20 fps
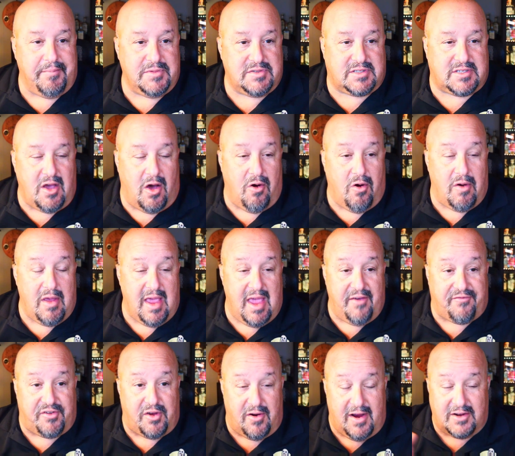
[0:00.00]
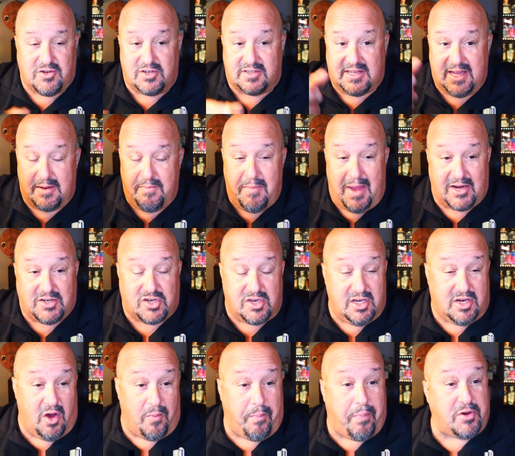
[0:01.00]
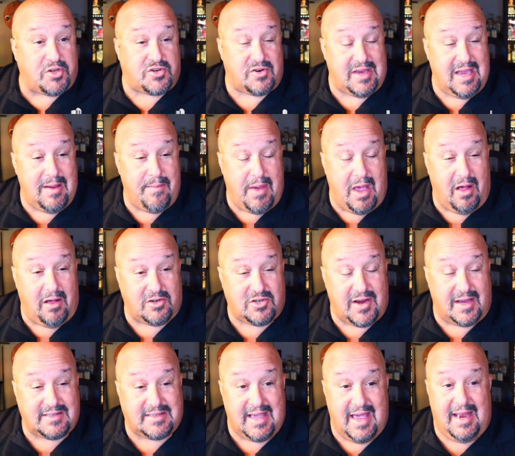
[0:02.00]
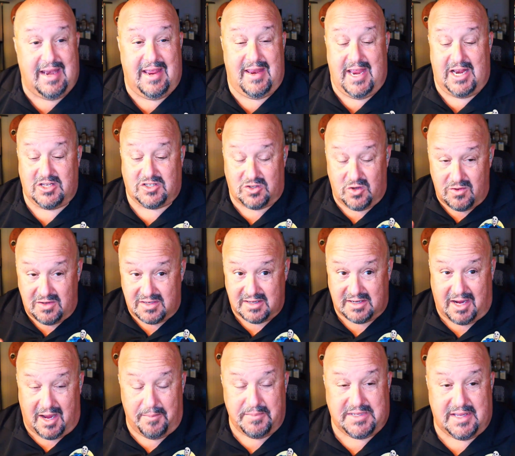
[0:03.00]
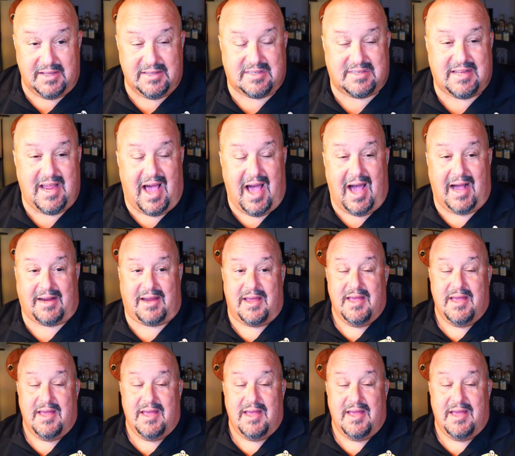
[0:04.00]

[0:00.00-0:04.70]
So if you're interested, make sure you go put your email address in, and then as soon as it comes in stock,